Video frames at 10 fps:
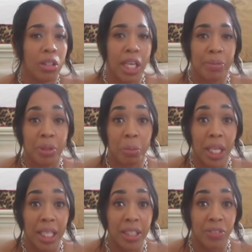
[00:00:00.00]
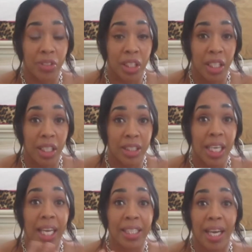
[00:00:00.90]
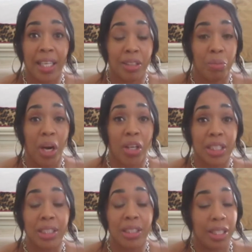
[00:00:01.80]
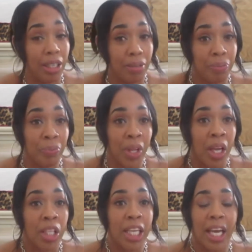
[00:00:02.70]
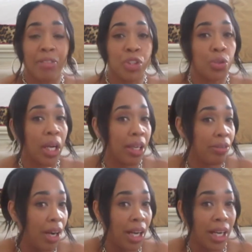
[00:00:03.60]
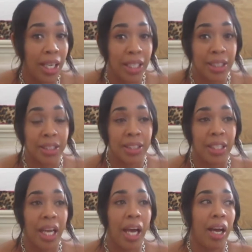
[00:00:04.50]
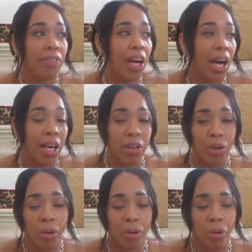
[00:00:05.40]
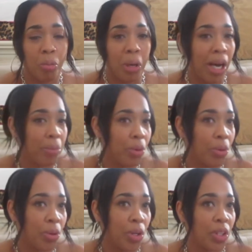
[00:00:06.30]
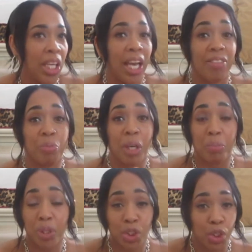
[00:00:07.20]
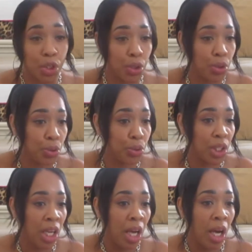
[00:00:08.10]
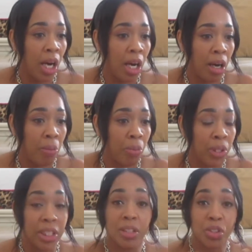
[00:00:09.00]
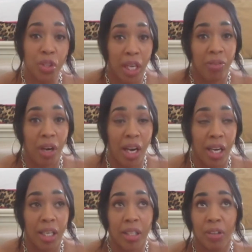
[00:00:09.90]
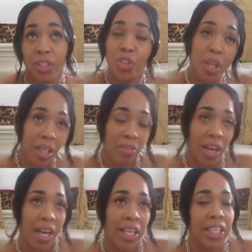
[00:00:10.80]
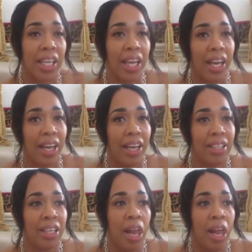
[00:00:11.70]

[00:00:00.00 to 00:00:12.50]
types of plays for the kids. At night the park is lit up. They have train rides, they have hot cocoa, popcorn, they have puppet shows. We did the train ride, and on the train ride they had